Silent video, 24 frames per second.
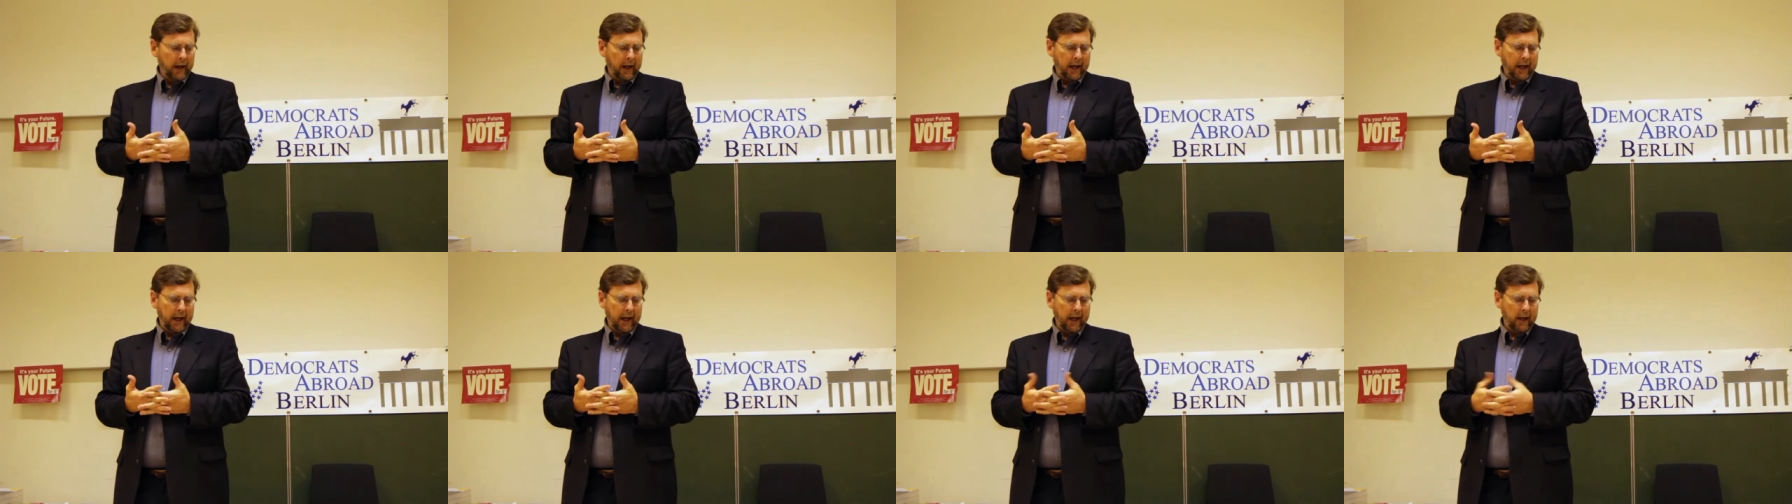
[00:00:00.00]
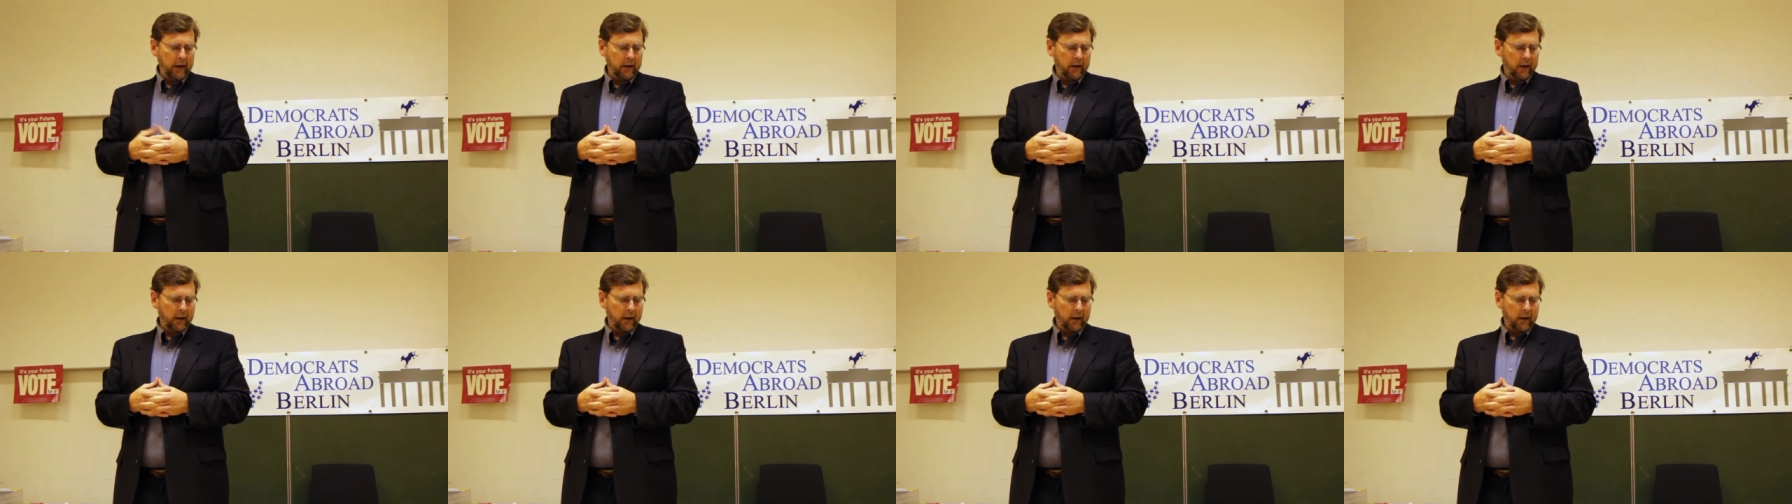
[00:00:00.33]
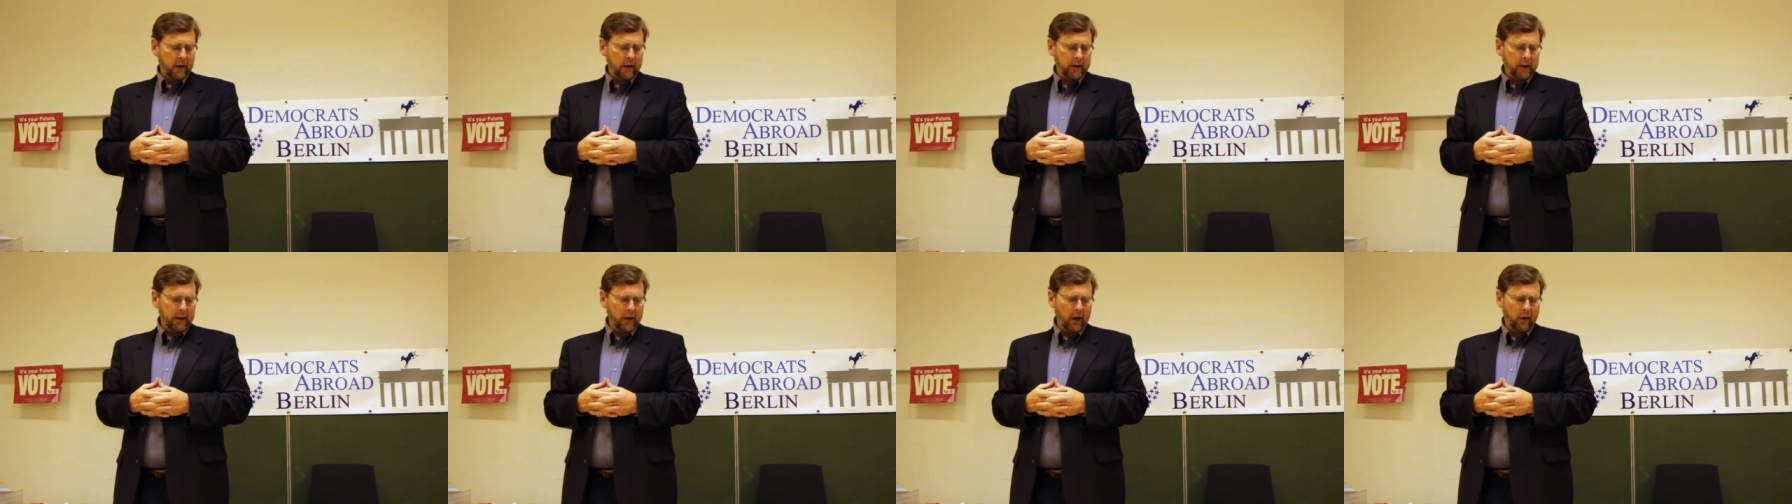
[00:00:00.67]
and
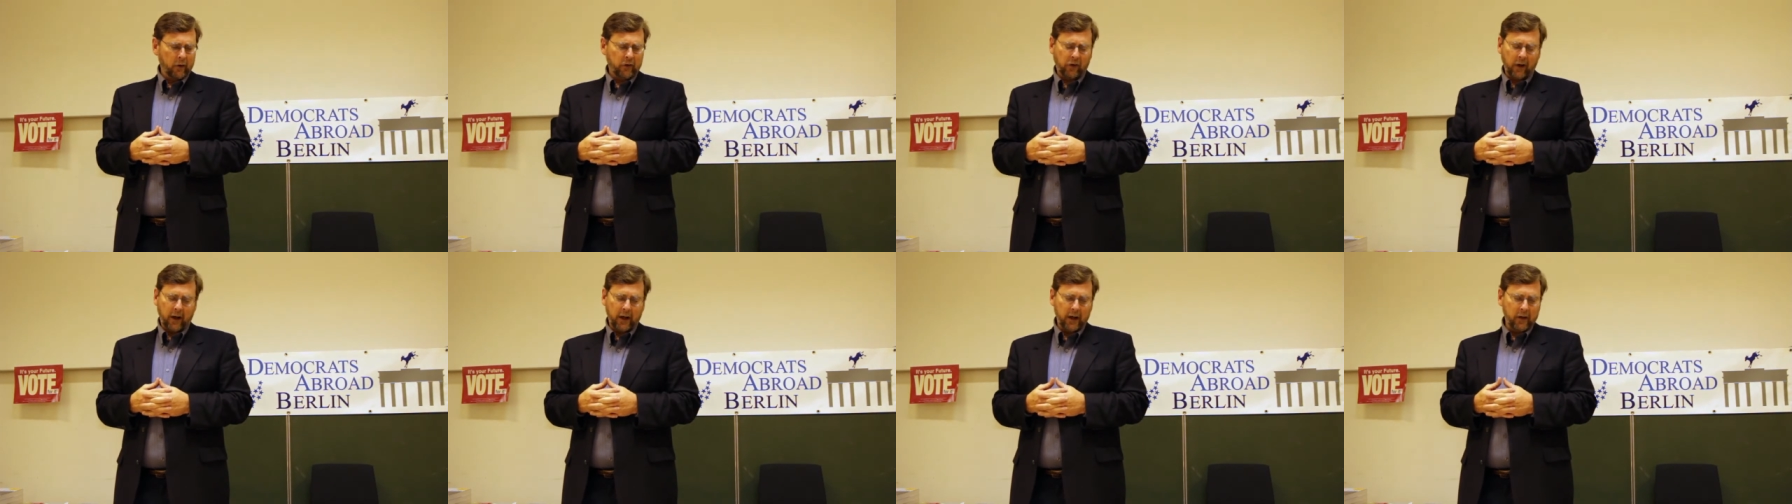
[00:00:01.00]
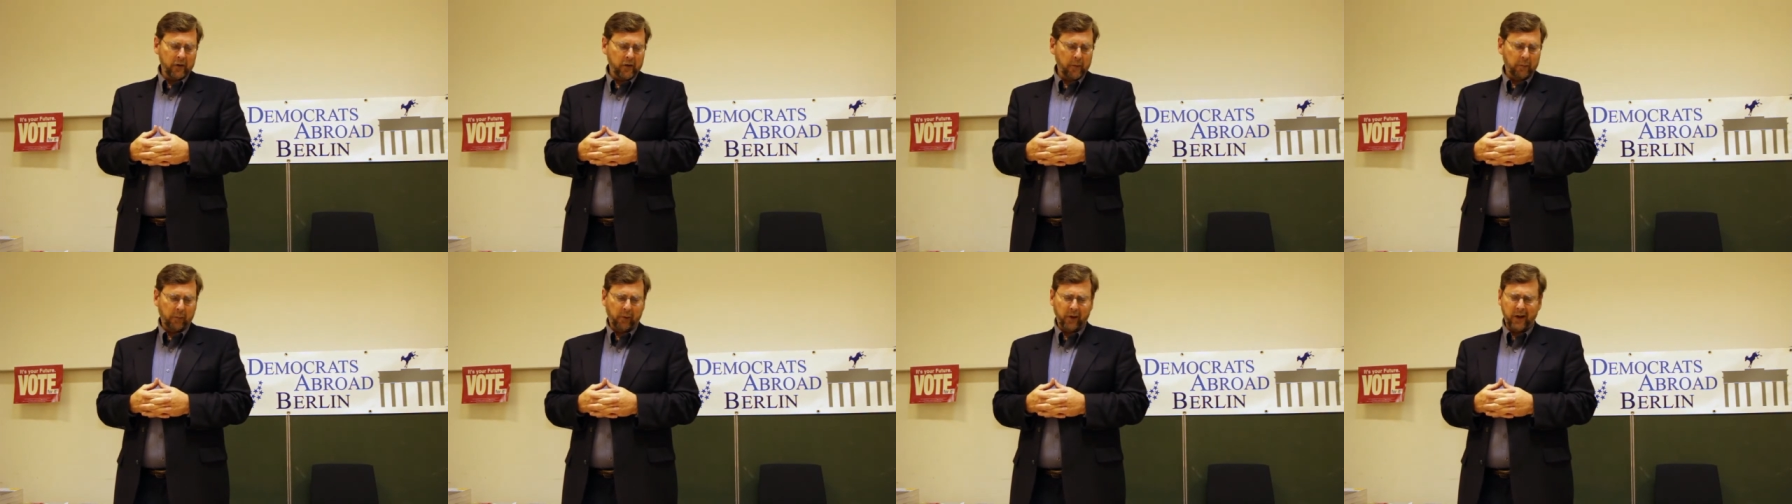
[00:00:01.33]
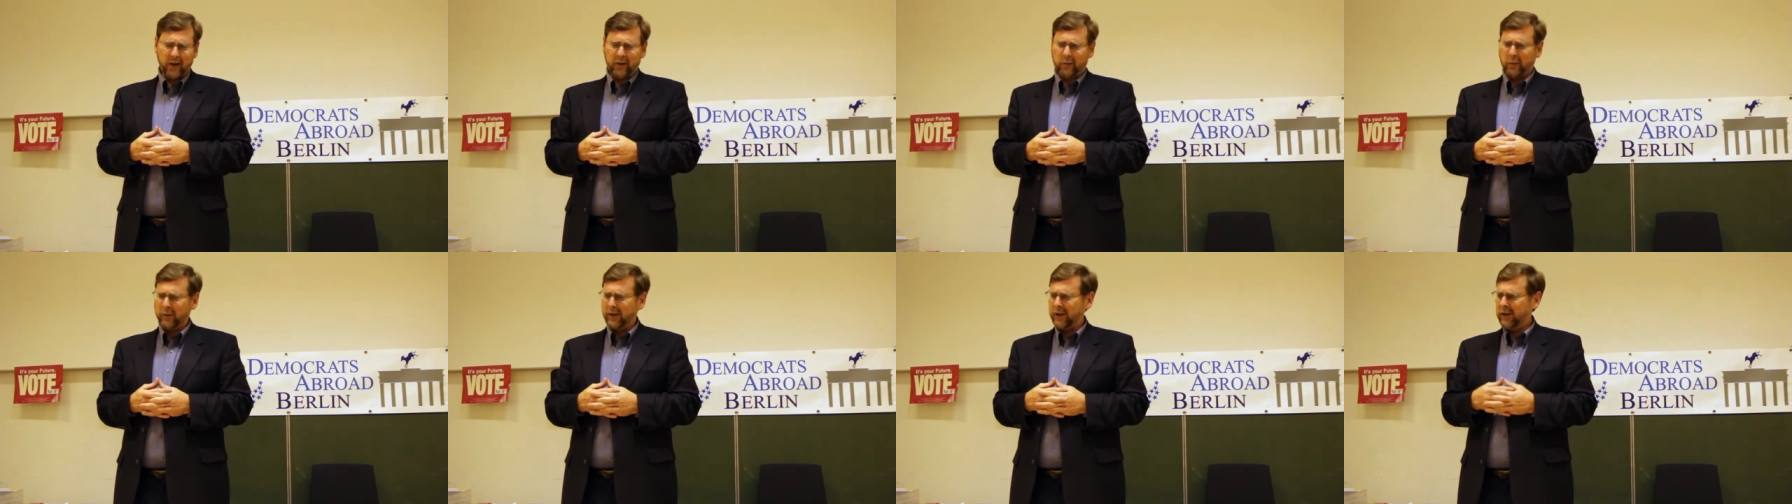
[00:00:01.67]
uh, you know China is a
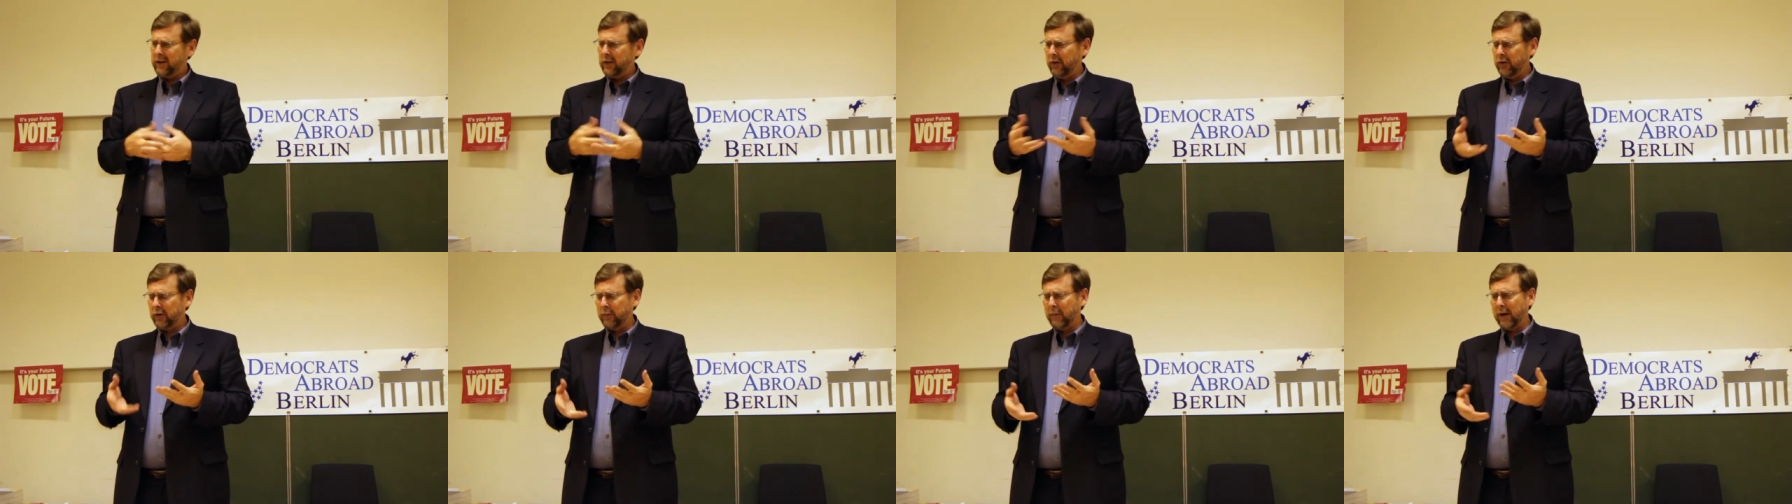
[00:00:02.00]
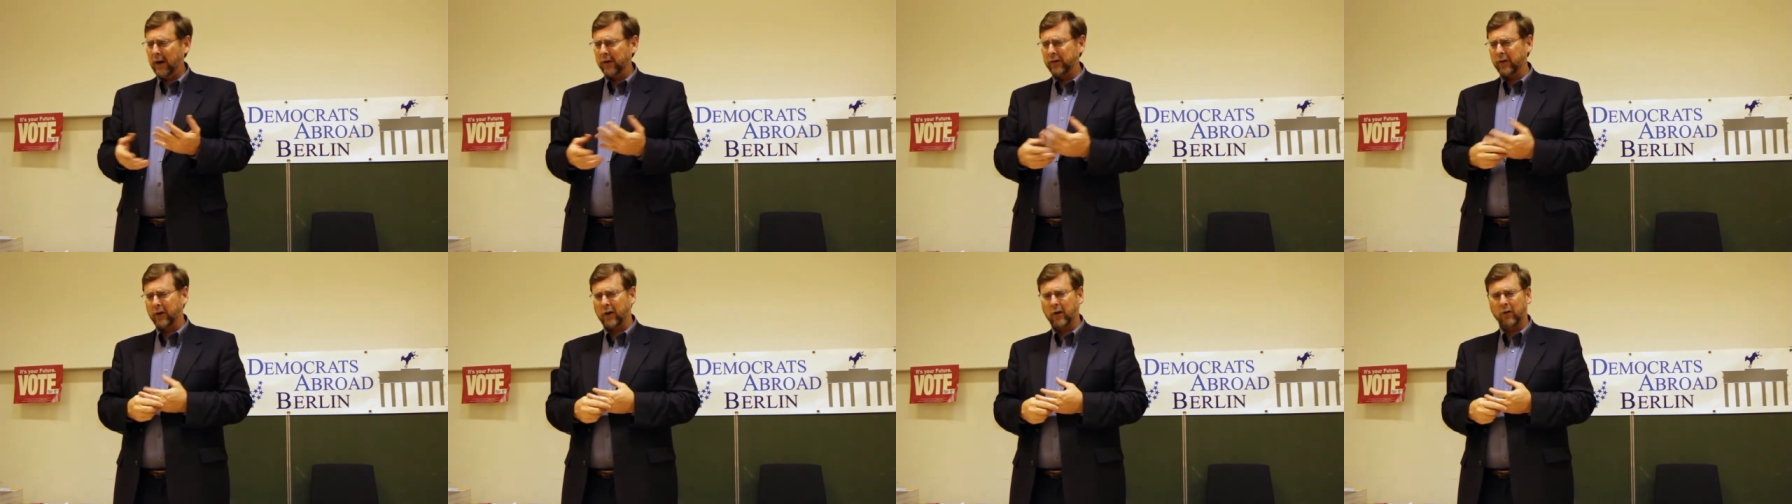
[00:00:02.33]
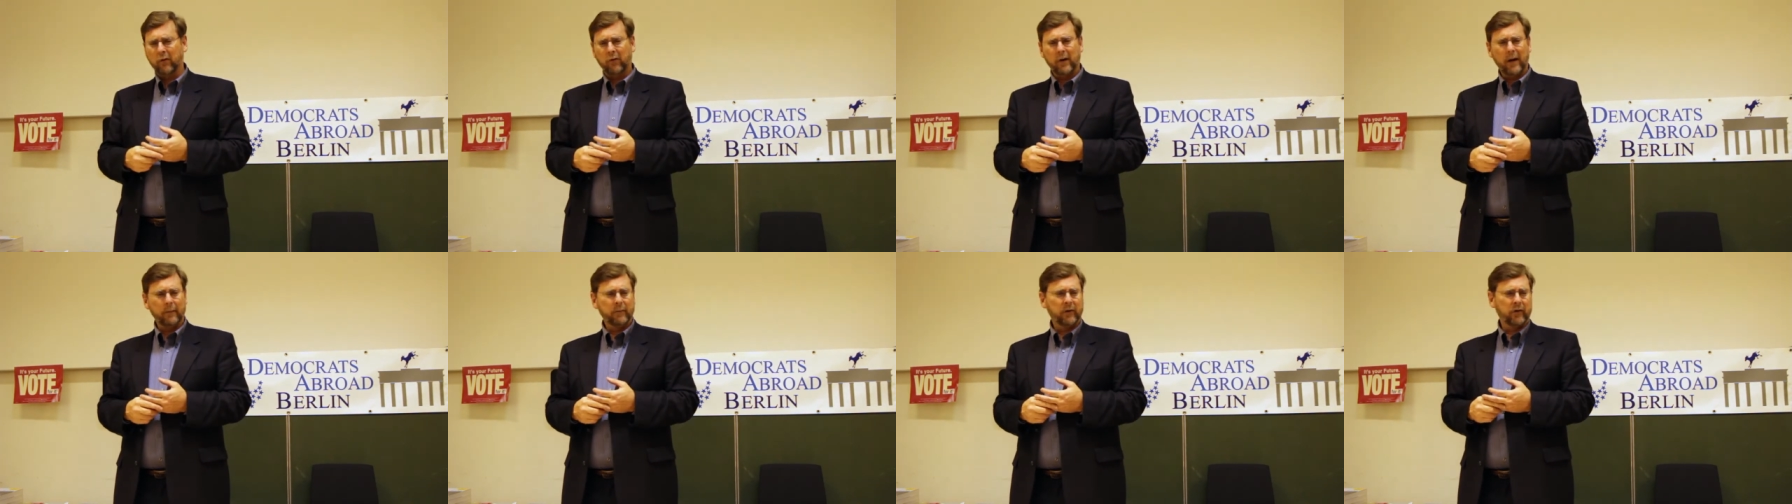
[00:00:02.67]
place with huge amounts of
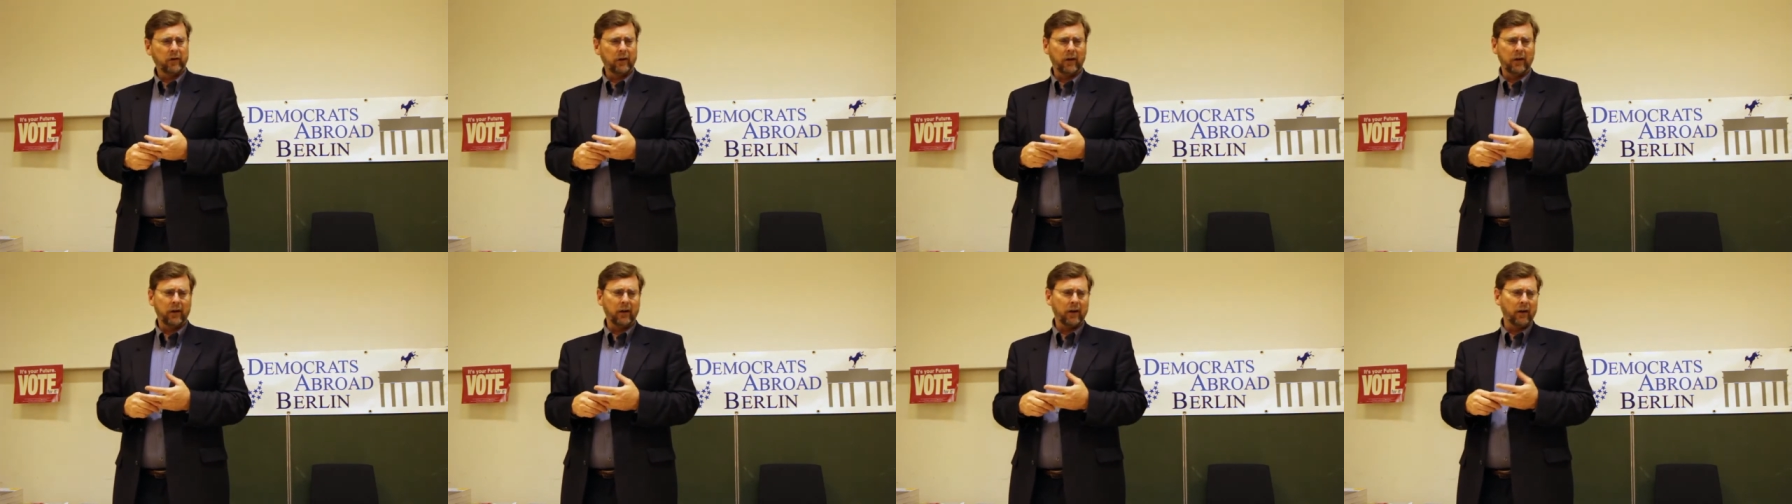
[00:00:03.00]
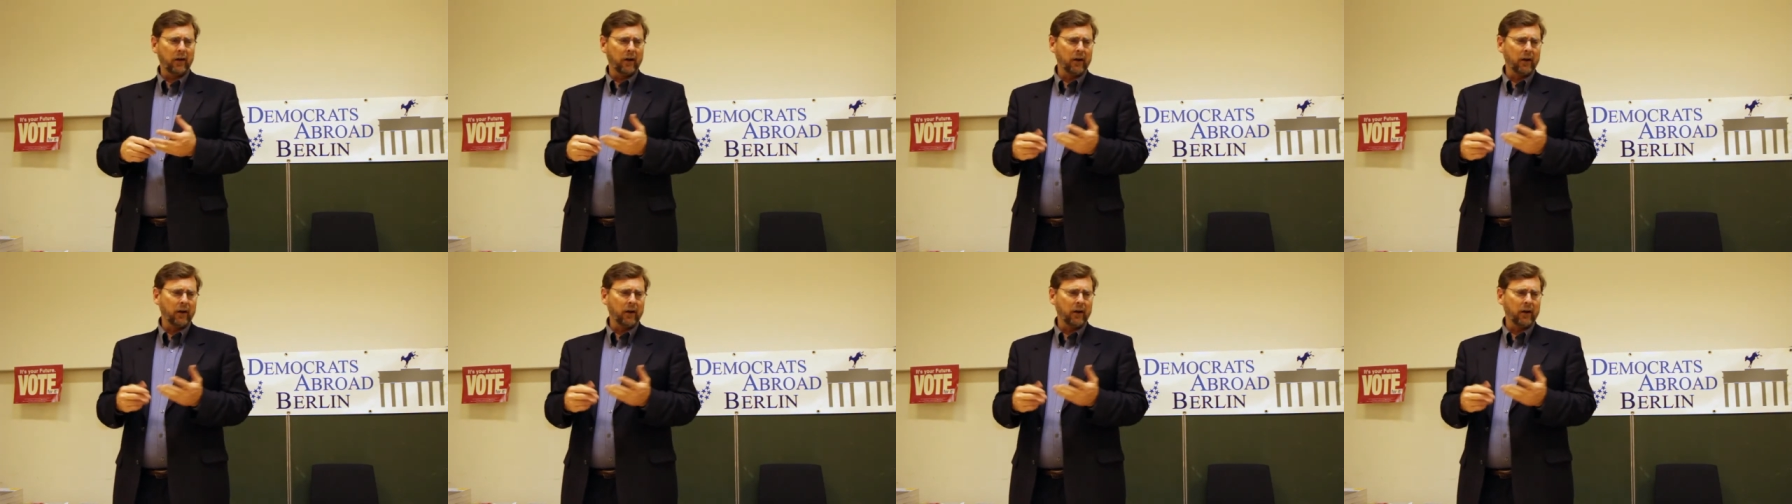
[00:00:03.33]
corruption.